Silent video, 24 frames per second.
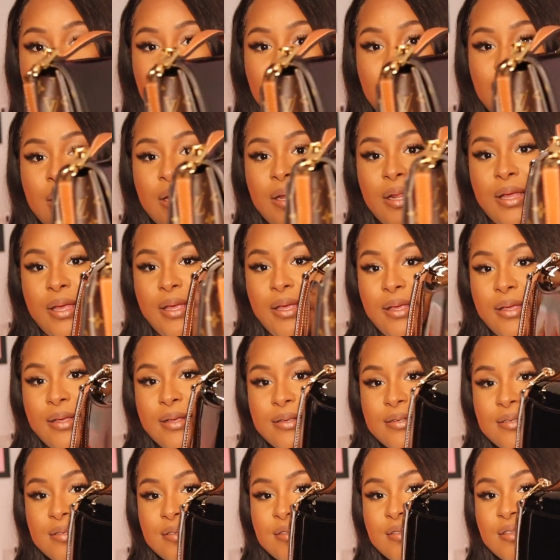it
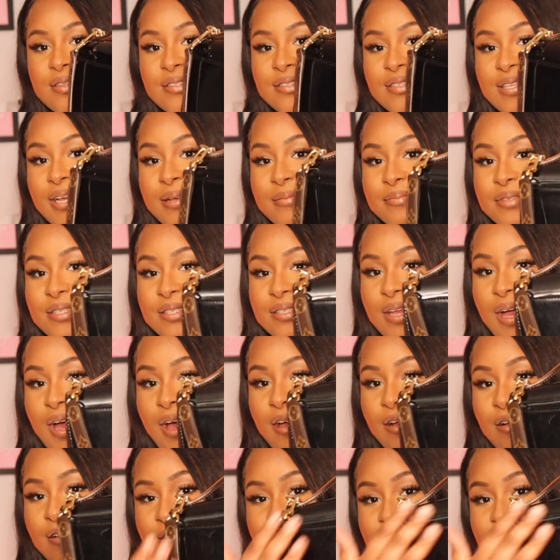is the same style,